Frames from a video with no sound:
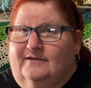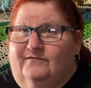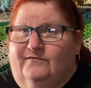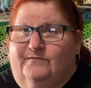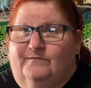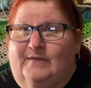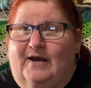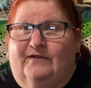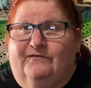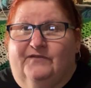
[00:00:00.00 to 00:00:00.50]

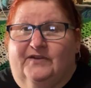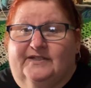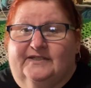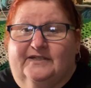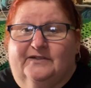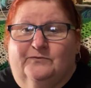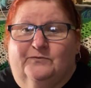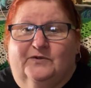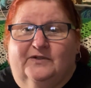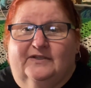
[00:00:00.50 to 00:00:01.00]
my
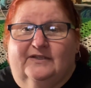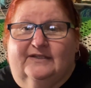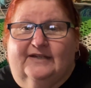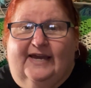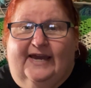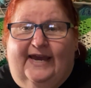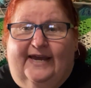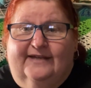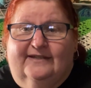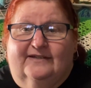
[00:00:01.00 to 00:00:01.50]
visit with
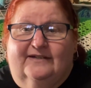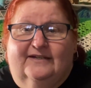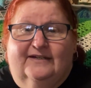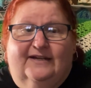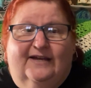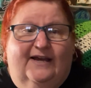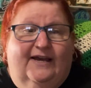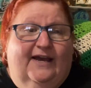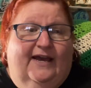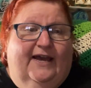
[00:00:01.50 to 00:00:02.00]
Kayla
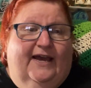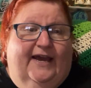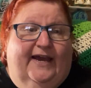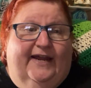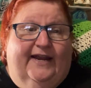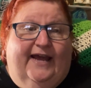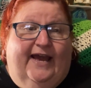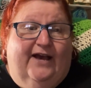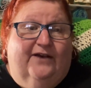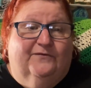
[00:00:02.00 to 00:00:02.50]

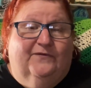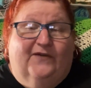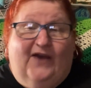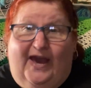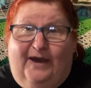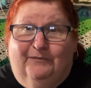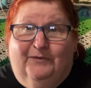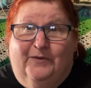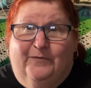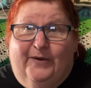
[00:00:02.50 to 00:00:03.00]
and have
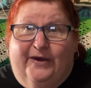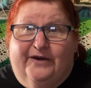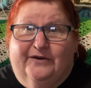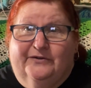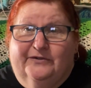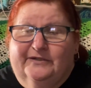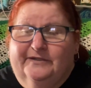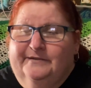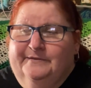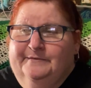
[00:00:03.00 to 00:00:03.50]
happy mail.